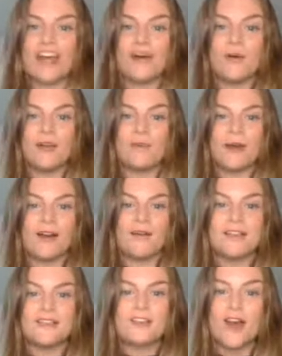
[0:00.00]
chat all
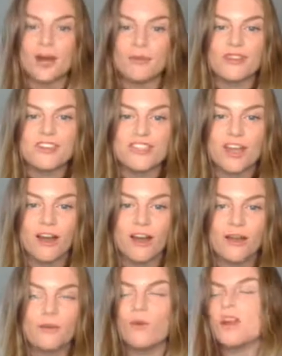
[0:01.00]
about his time on the show,